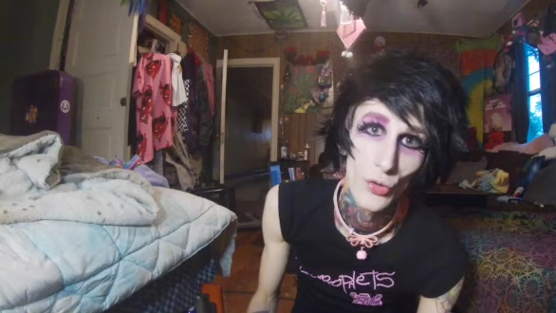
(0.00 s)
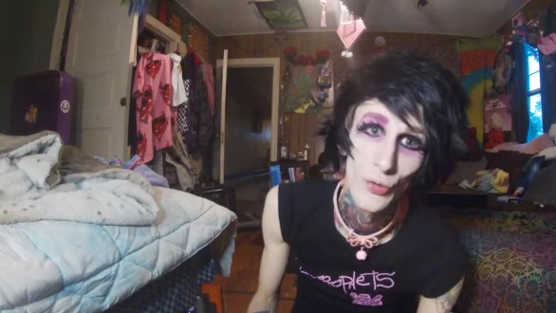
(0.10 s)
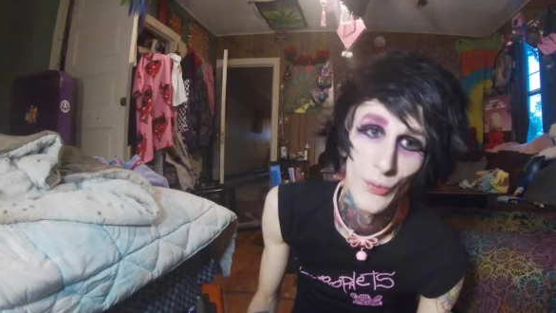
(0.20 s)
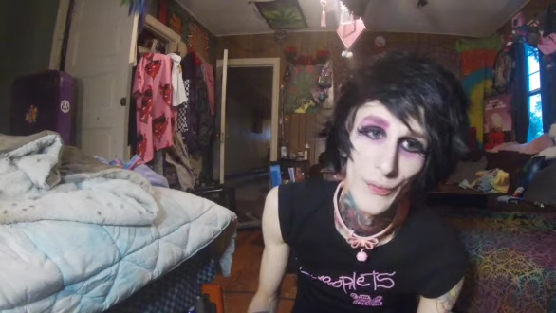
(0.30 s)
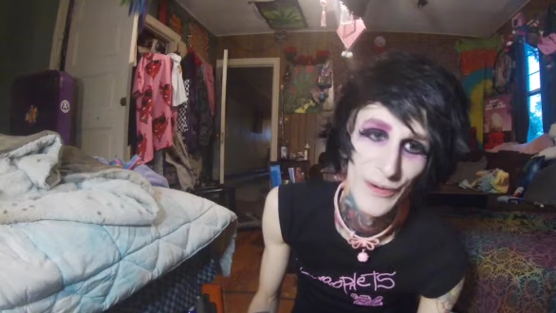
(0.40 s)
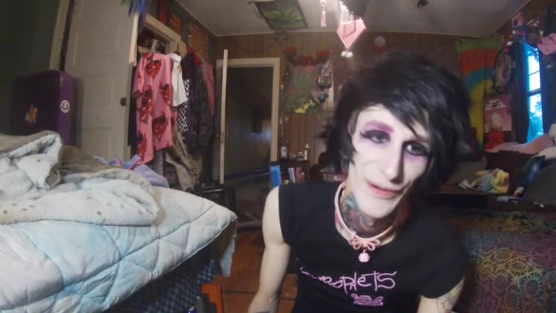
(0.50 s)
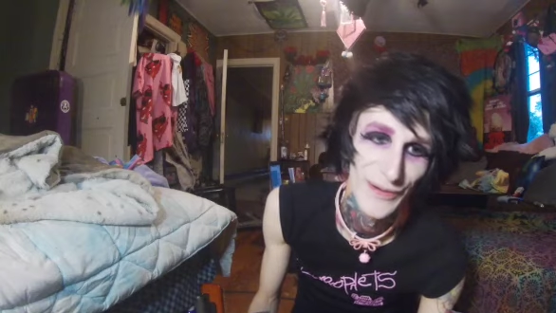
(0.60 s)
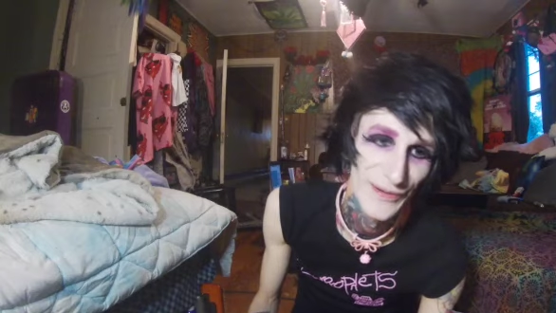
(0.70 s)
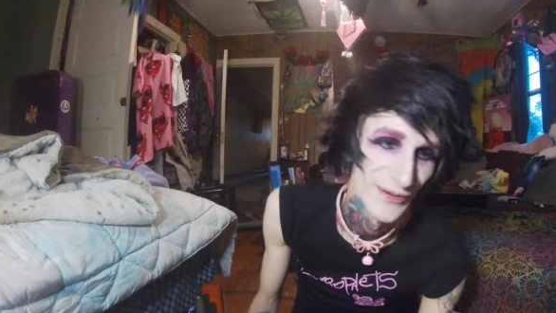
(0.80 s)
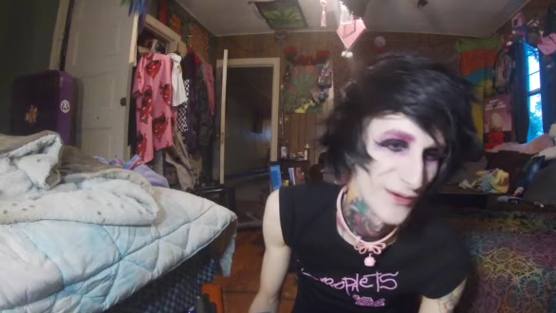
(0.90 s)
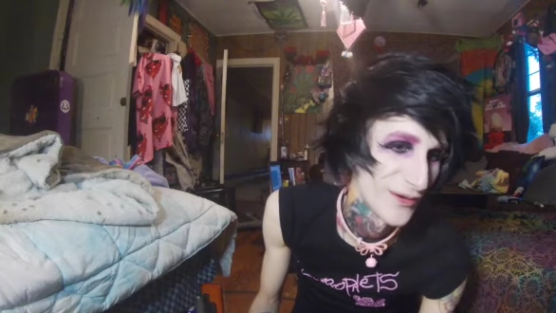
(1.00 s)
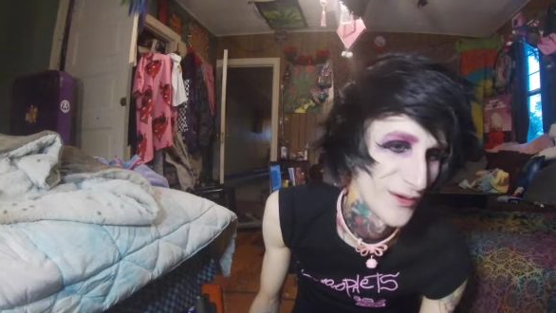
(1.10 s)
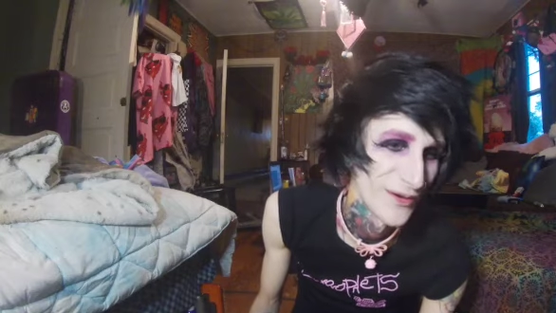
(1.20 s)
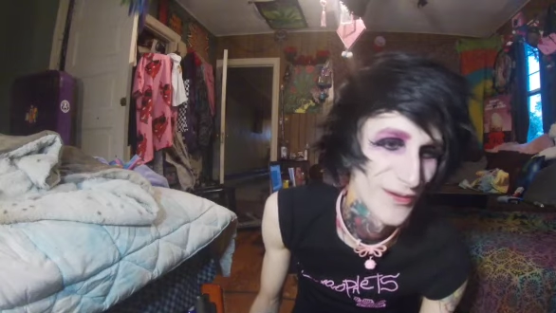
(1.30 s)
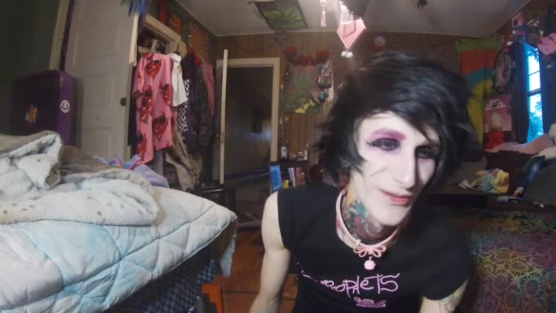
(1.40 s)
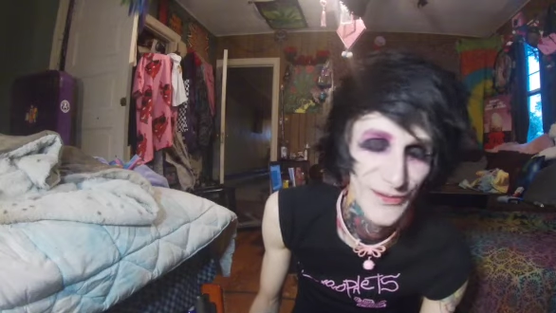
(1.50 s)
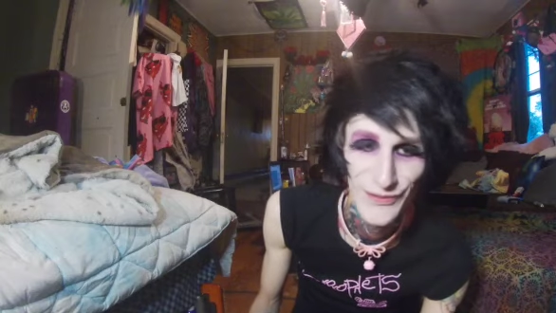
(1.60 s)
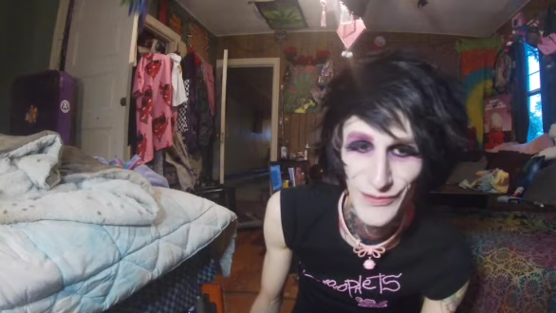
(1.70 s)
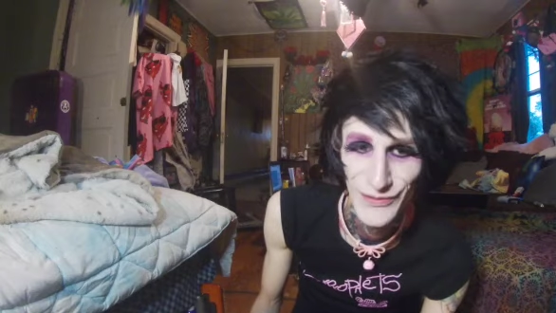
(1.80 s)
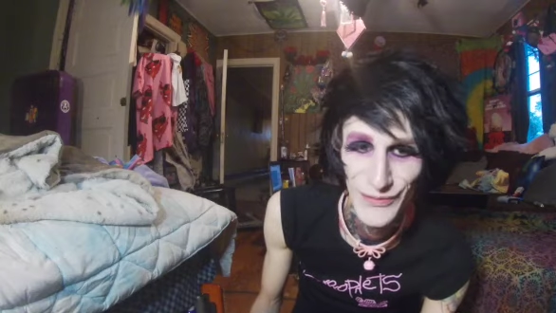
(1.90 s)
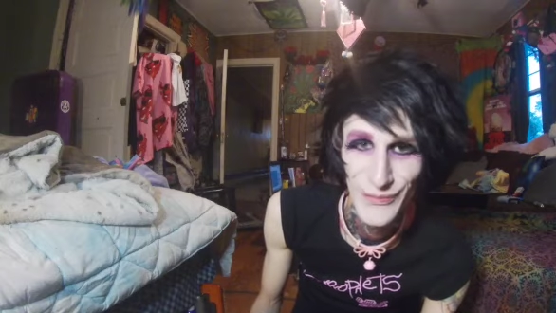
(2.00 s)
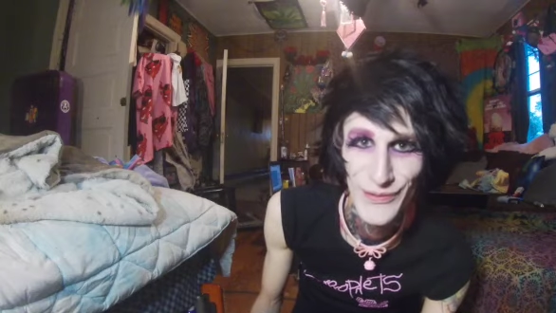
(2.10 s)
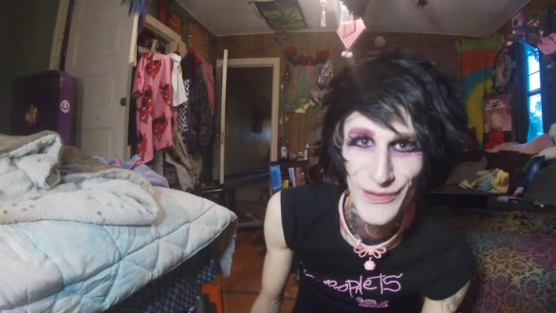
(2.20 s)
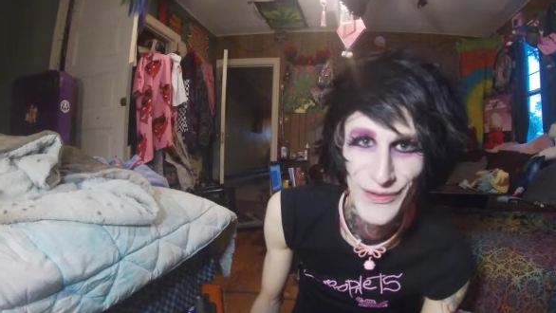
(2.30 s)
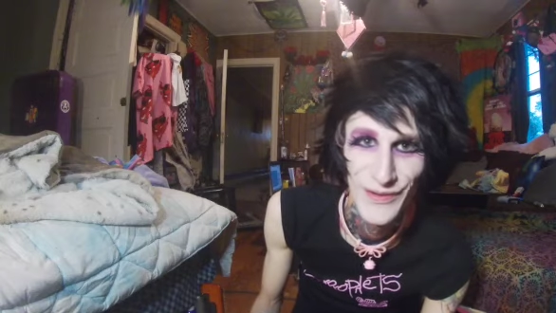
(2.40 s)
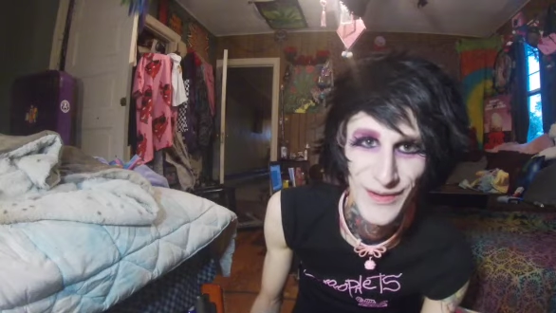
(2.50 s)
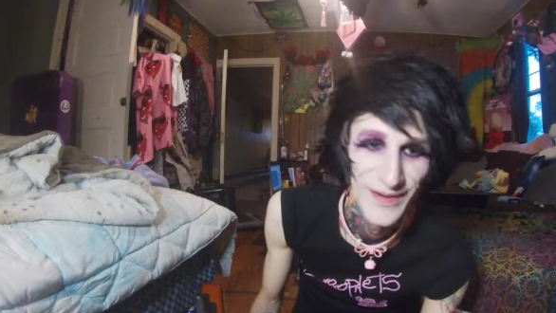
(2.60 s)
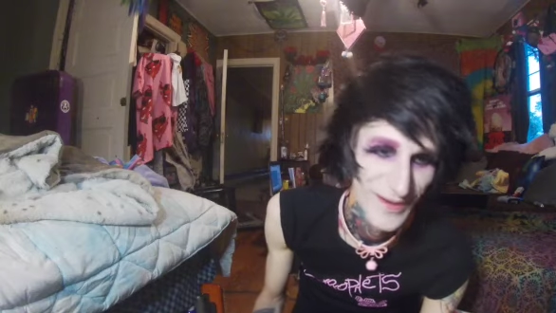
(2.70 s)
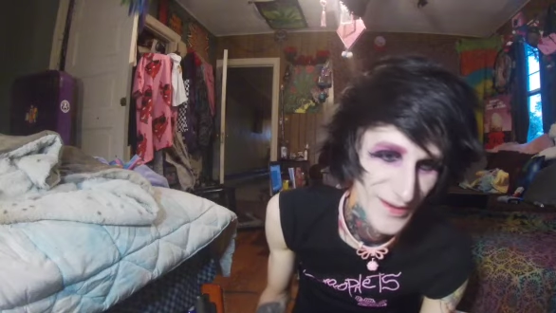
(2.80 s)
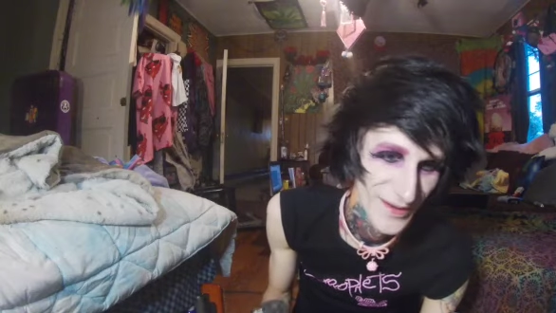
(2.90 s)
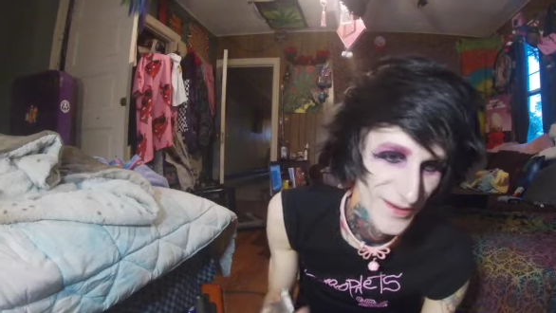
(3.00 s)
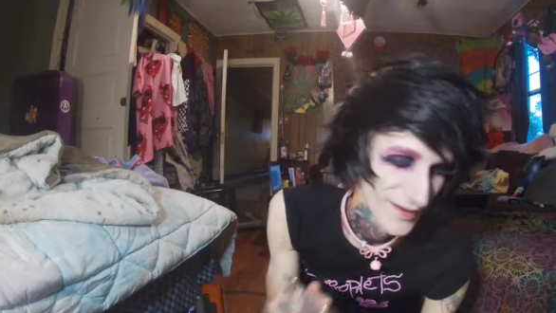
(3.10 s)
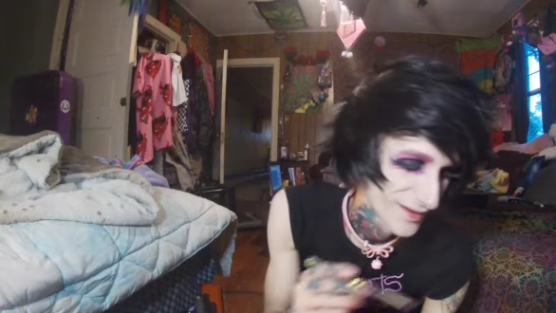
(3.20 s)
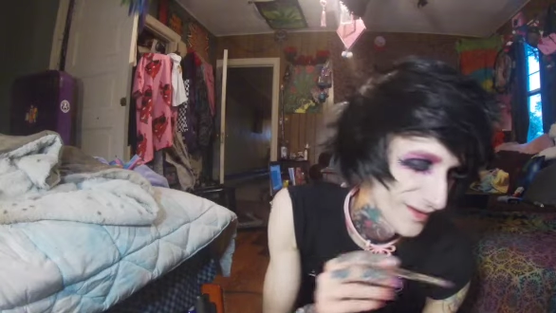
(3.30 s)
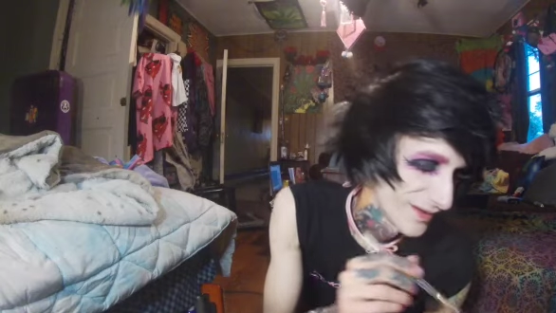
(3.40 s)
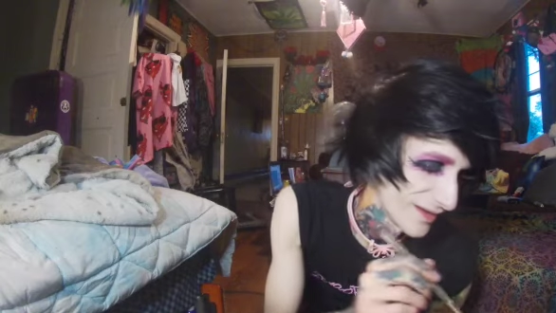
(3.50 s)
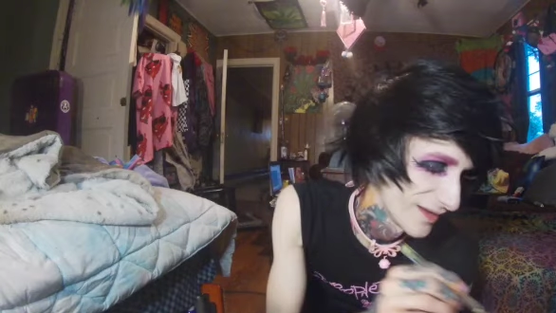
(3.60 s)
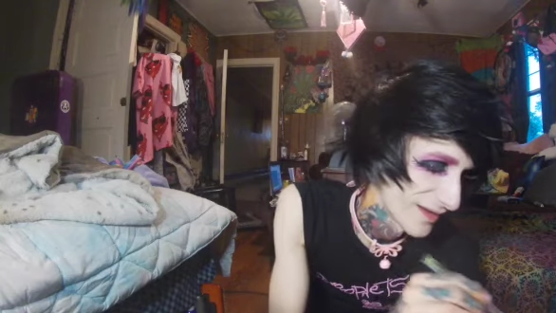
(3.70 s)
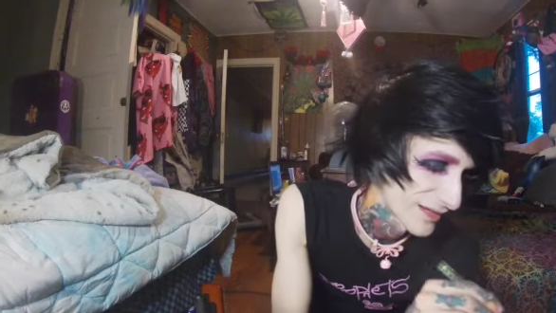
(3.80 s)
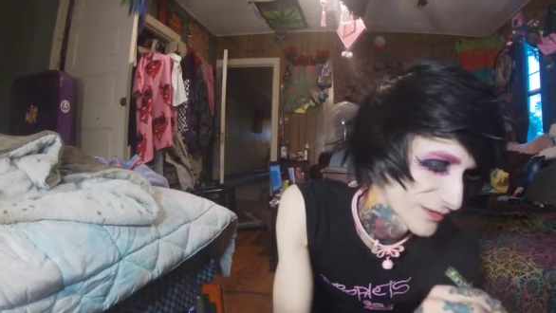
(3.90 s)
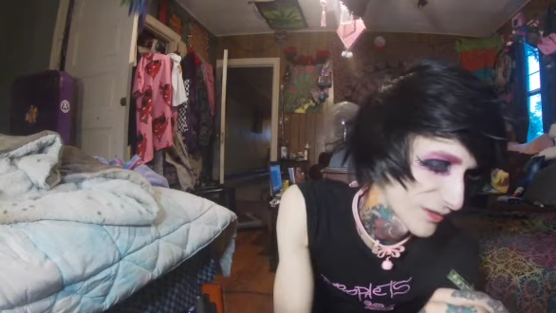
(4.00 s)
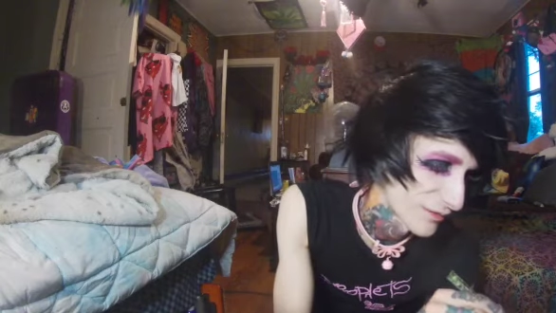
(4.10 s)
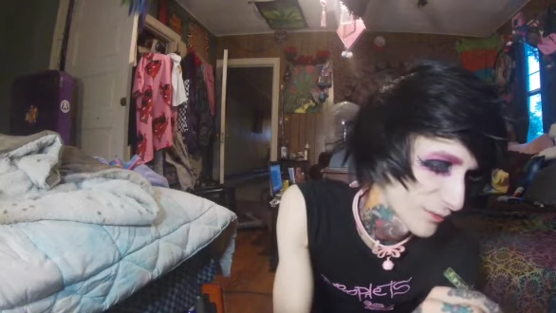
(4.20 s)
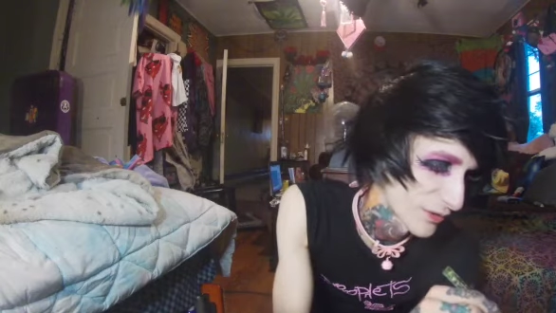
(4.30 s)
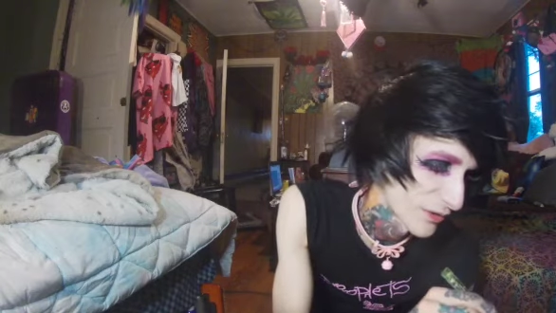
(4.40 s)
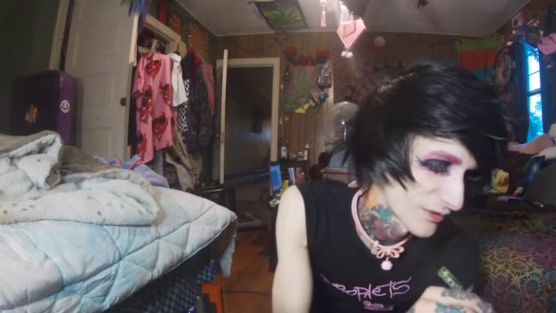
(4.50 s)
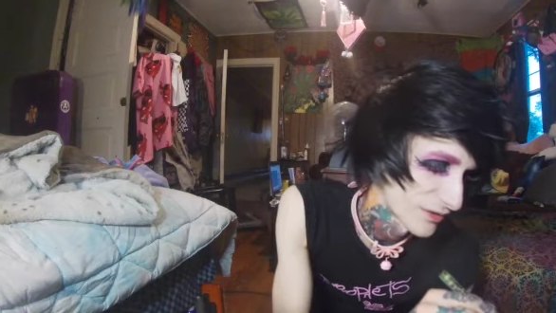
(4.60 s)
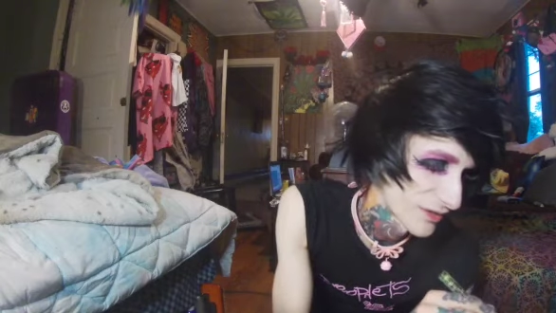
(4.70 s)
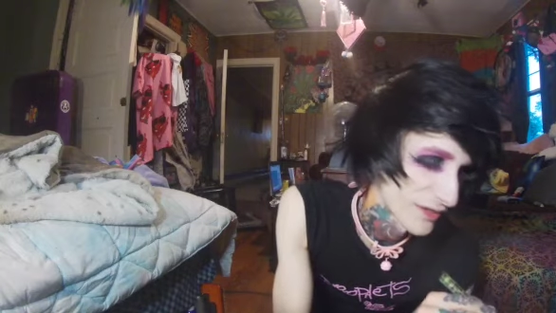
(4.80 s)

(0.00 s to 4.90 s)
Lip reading: Oh my gosh, it looks so pretty. Still have to work onto